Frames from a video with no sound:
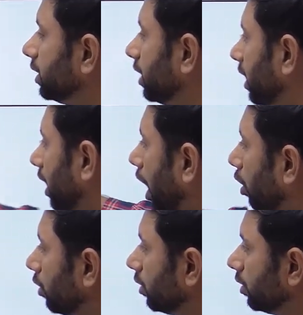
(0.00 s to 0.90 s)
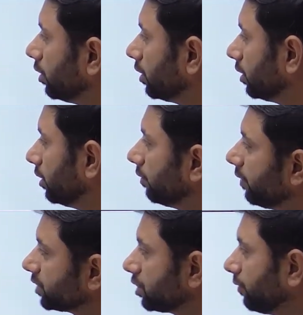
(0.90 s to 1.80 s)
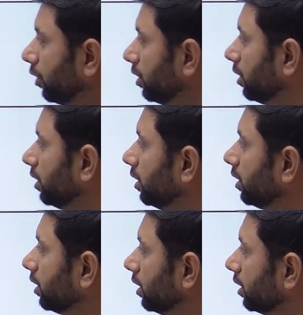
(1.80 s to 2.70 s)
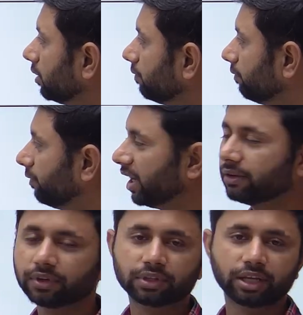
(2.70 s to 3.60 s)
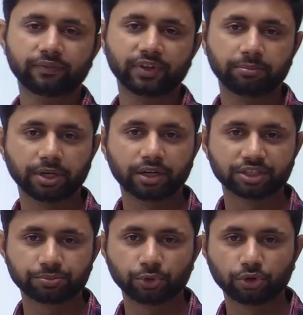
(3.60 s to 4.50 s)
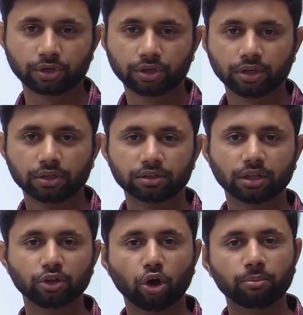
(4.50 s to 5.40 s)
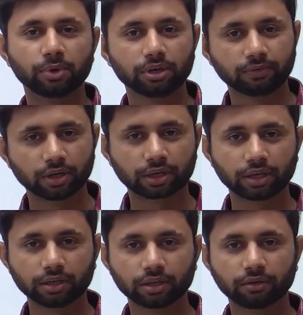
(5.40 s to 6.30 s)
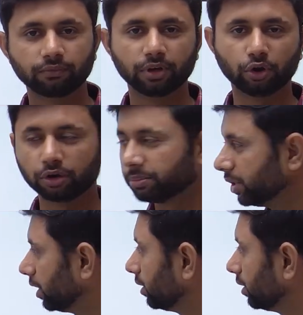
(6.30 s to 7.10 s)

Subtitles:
And how? First of all, whenever there will be a dispute, the normal working will not be there.